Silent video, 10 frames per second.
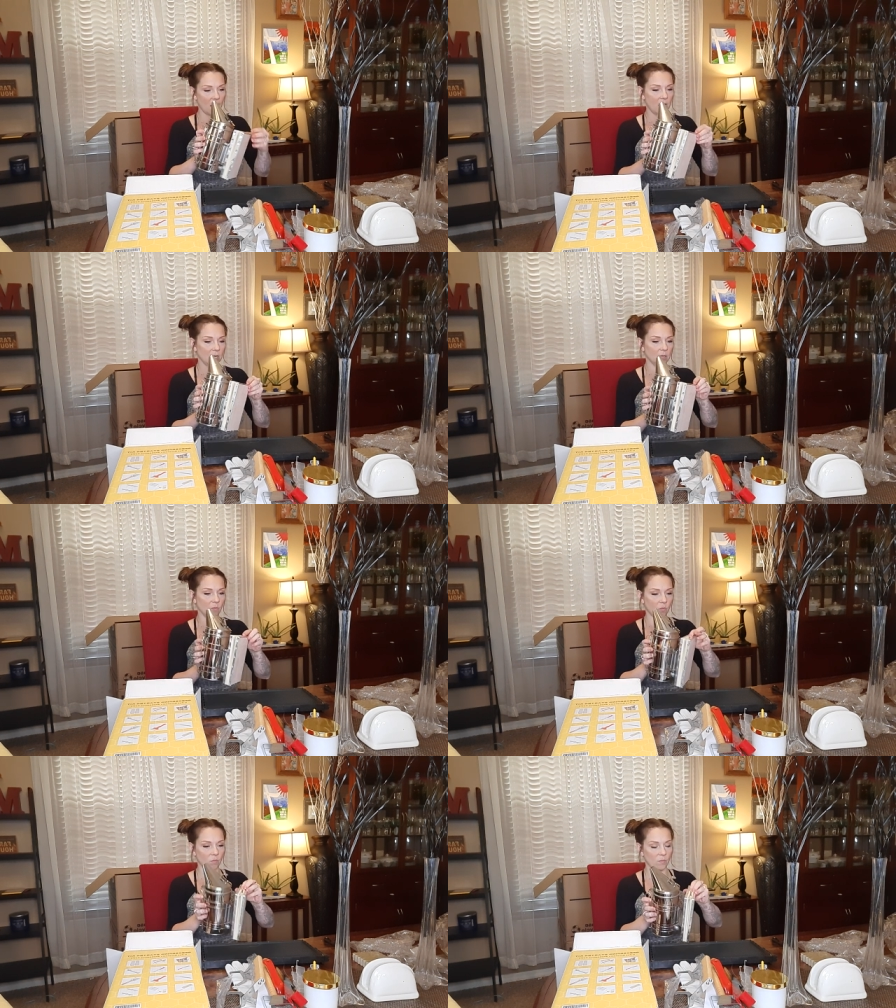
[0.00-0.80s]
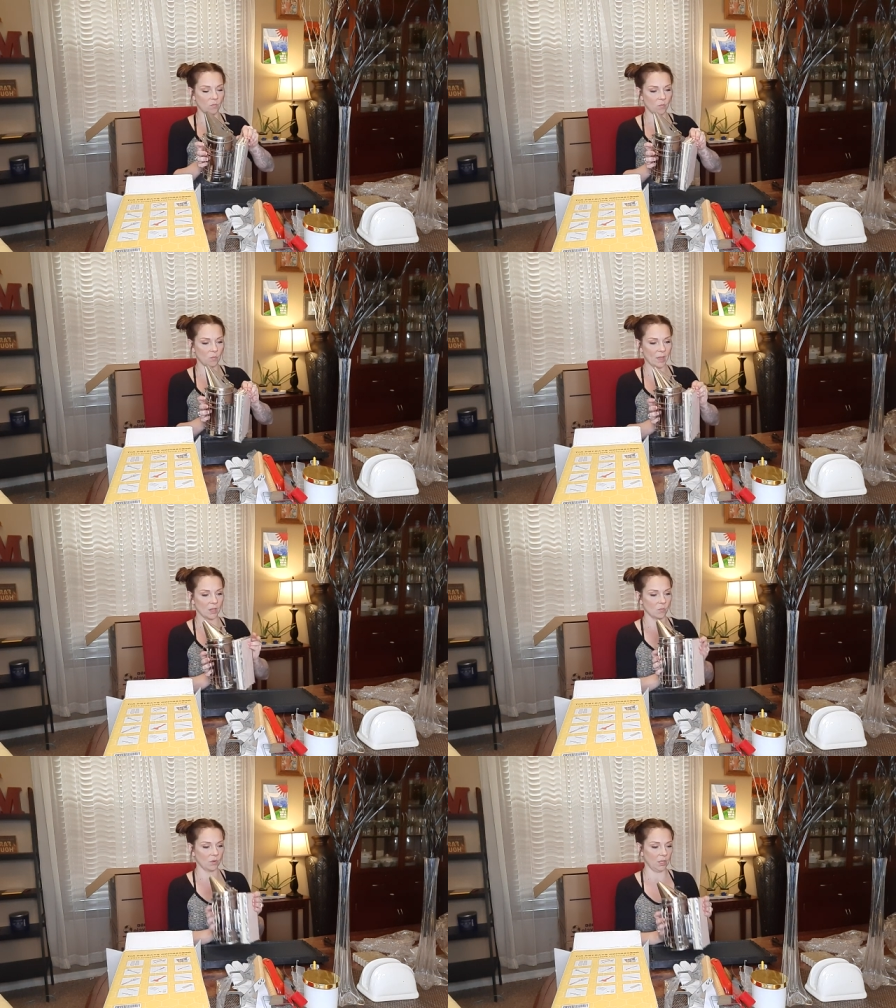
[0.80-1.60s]
And we'll, we'll
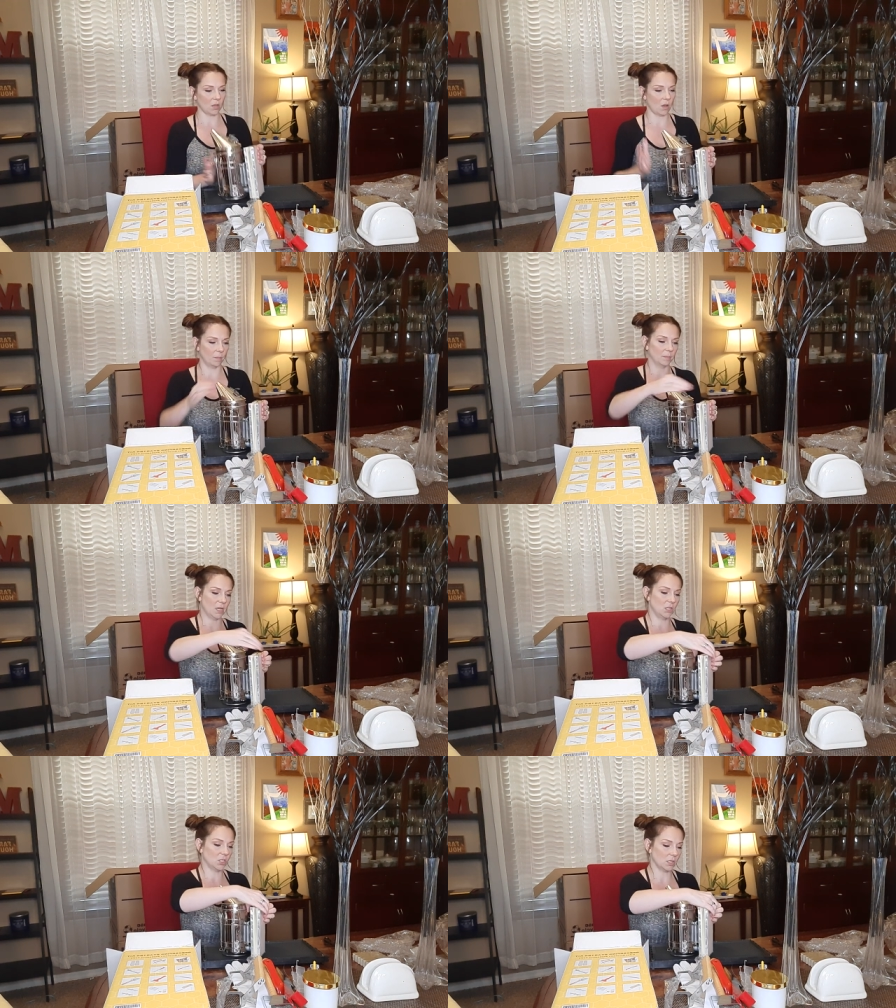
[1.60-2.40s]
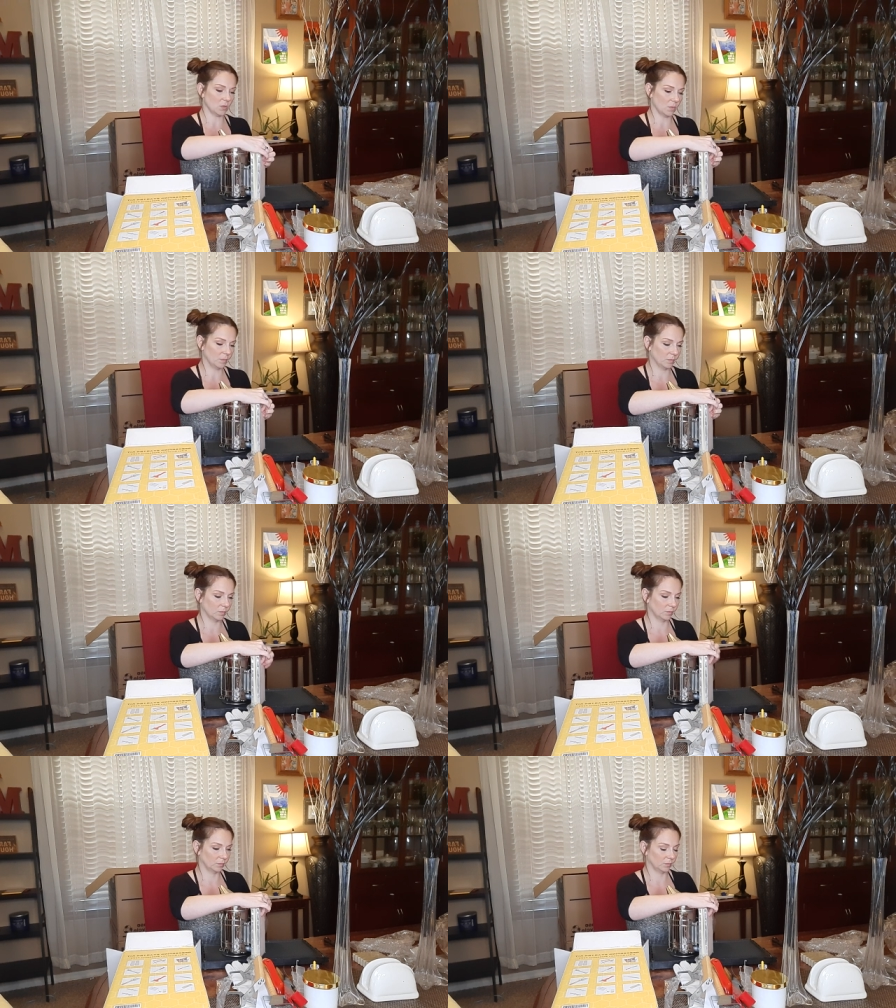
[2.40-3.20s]
make them really calm and gentle
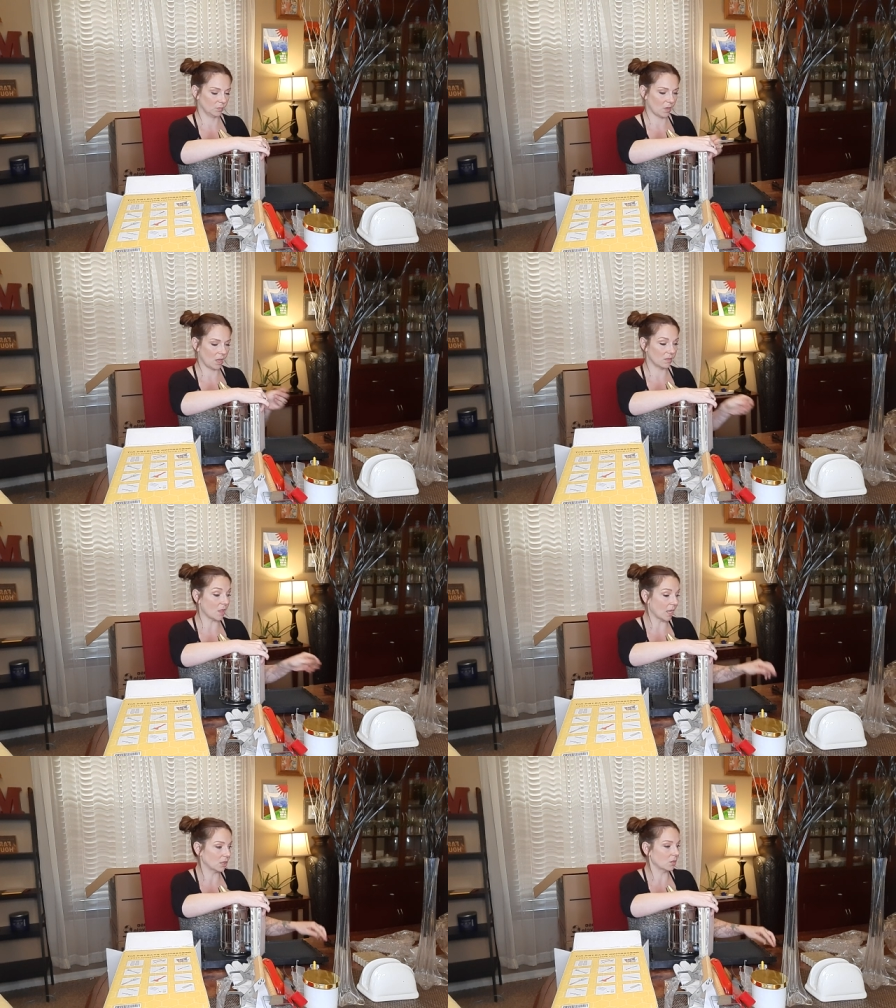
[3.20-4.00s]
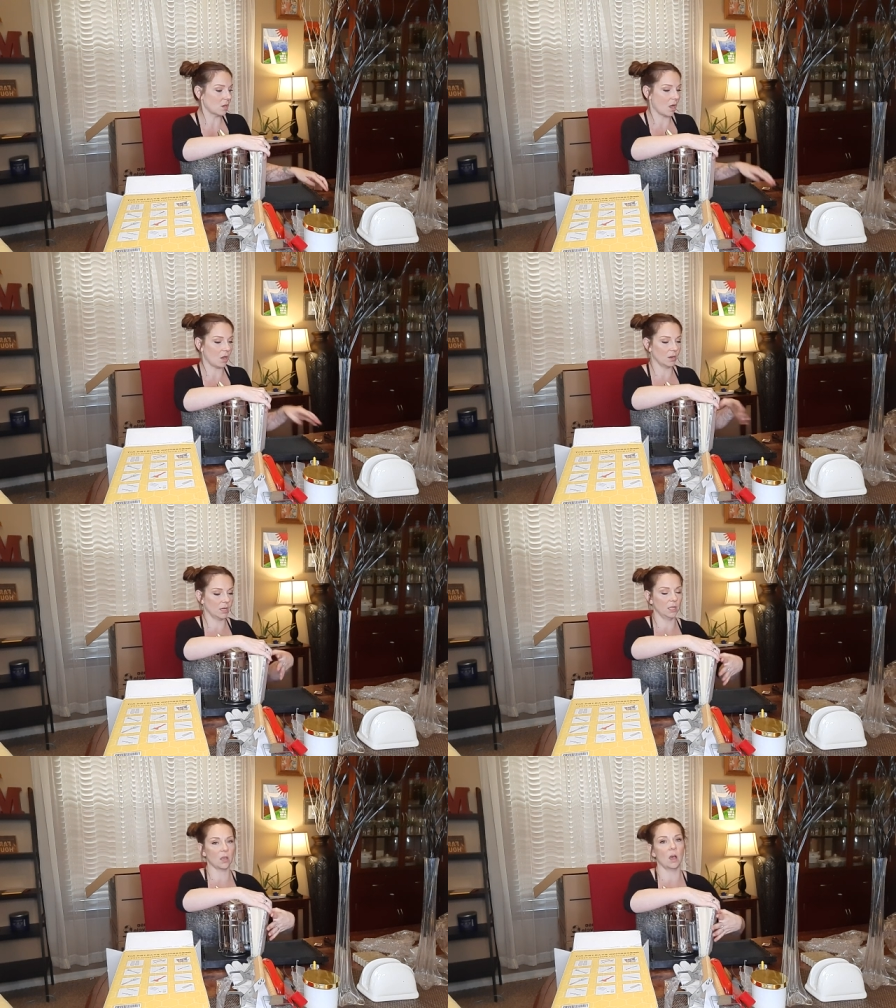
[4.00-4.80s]
like they're not
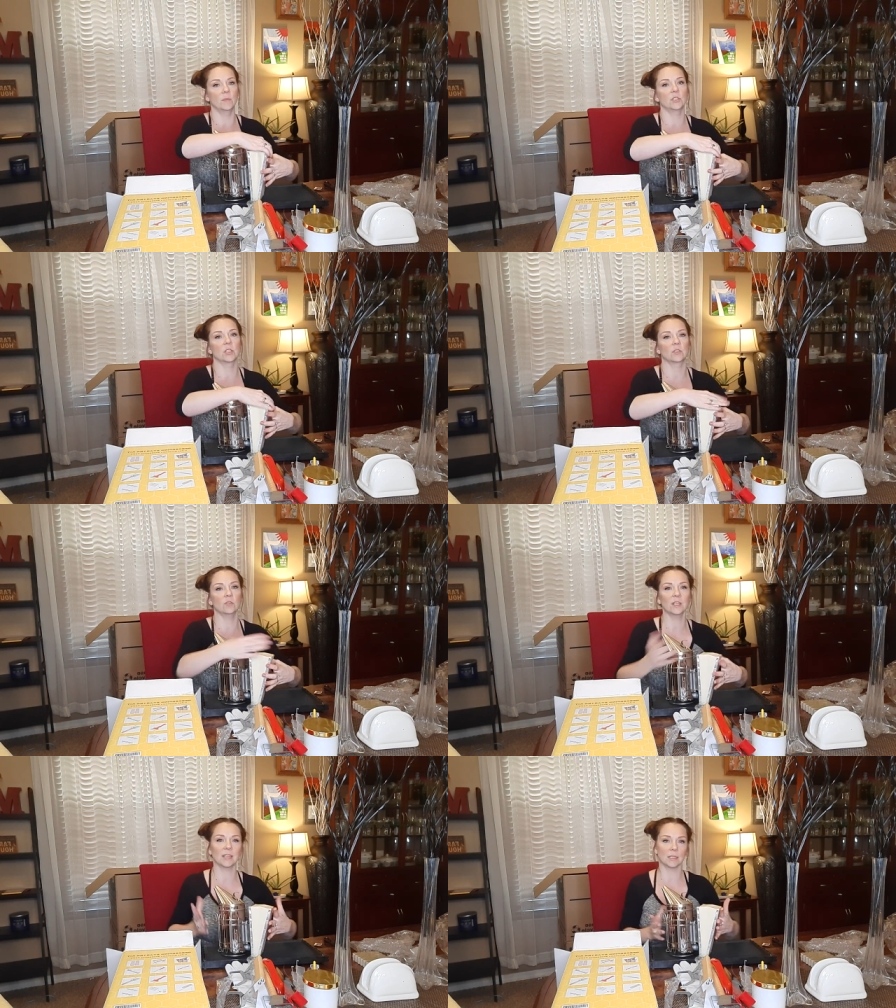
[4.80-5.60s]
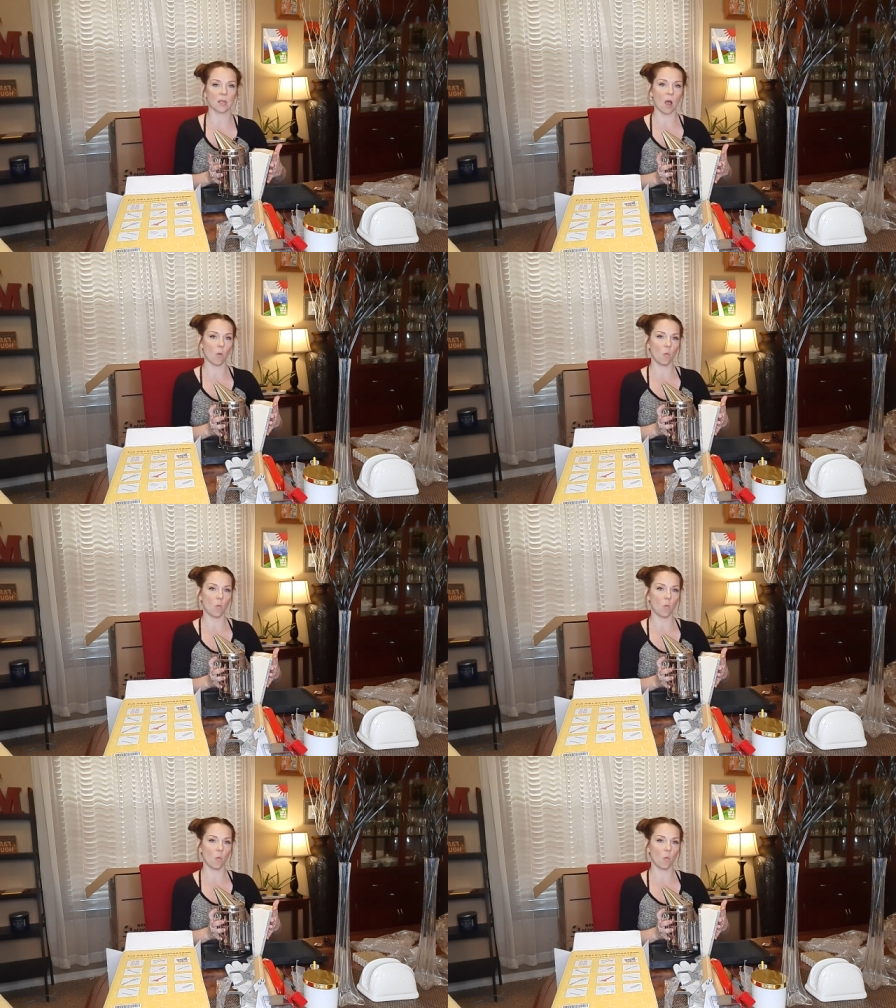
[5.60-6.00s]
already calm and gentle. Look at this.